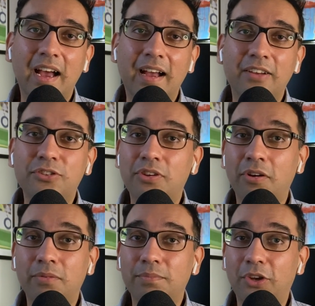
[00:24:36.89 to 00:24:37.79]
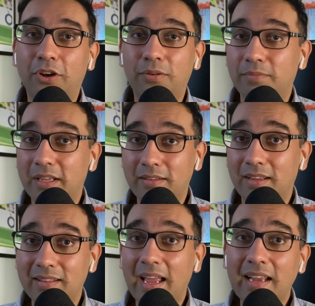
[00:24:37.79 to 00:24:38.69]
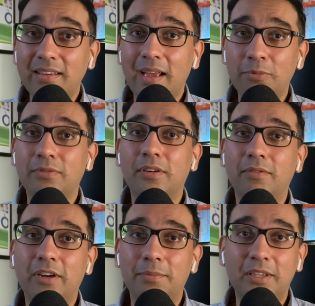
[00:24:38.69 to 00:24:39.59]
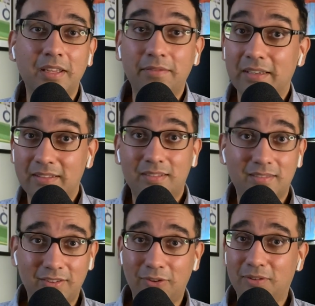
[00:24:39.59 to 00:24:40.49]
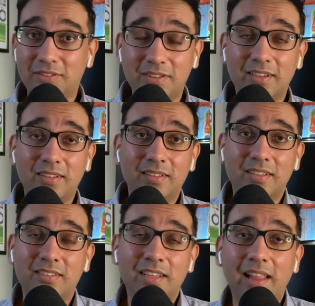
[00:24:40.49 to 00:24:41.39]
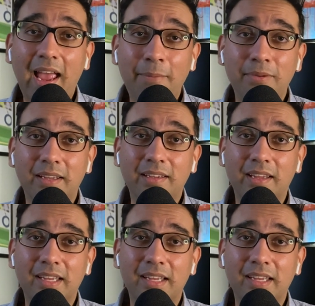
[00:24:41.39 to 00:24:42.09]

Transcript: Uh, so, you know, in, in that type of and an still, environment, even it's, yeah. you know, it's still, it's still happening.